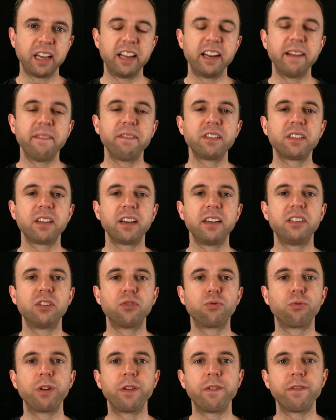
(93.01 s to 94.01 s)
and
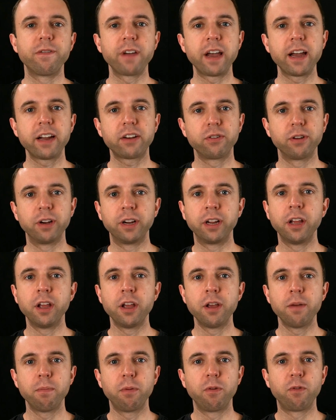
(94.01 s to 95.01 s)
emphasizes refactoring
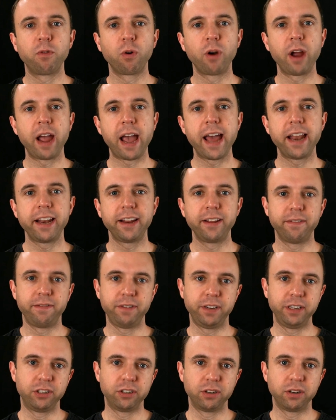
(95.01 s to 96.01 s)
before adding a
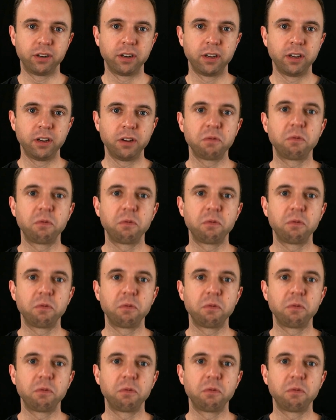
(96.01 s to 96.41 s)
feature,